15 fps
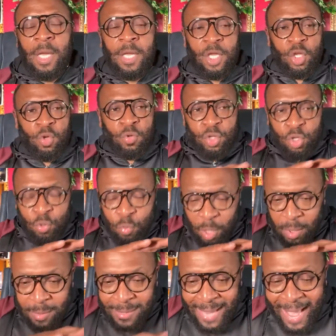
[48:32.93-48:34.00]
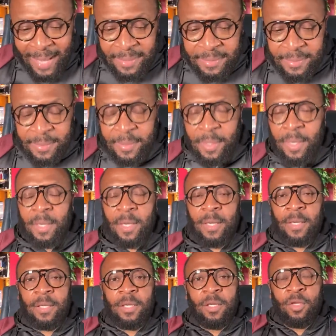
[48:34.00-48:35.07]
you you are not
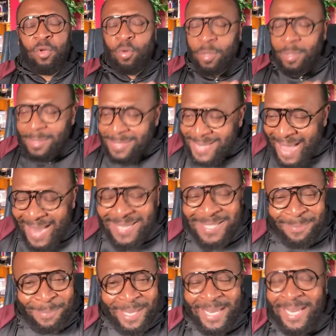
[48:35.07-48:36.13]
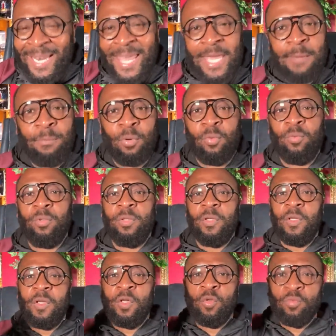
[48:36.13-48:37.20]
you are not to be labeled.
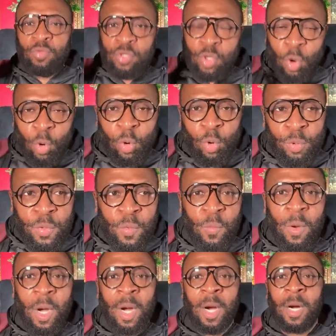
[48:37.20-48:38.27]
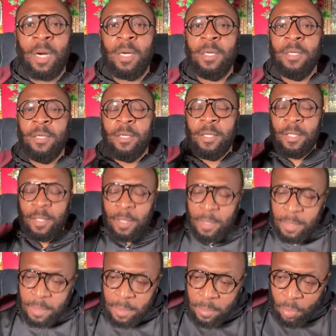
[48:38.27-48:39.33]
You know who you are.
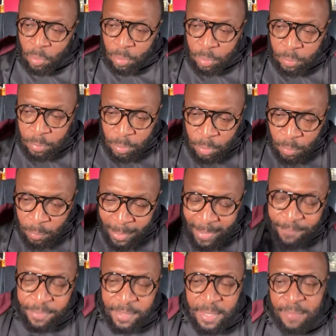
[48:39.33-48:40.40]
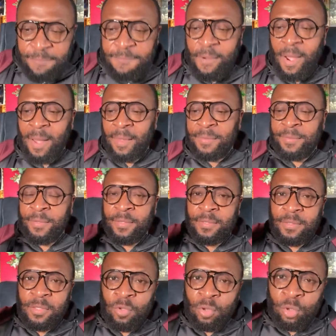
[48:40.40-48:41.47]
Your your heavenly father,
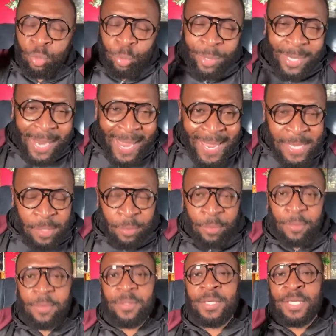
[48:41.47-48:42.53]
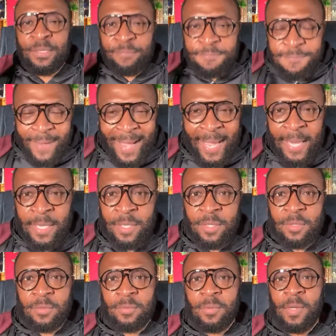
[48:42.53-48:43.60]
your creator defined you
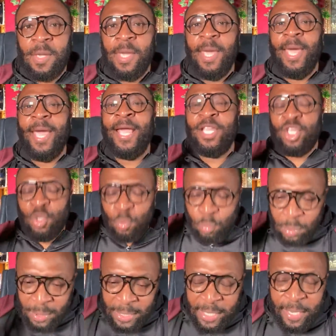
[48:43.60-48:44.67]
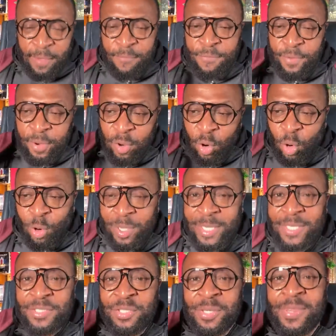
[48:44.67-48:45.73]
and you live
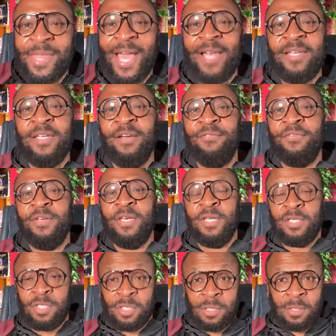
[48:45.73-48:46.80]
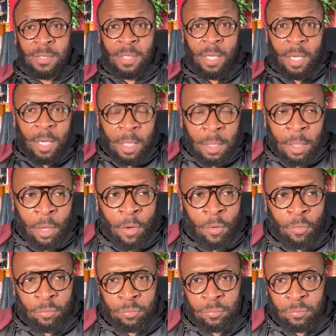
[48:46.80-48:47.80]
according to that definition alone.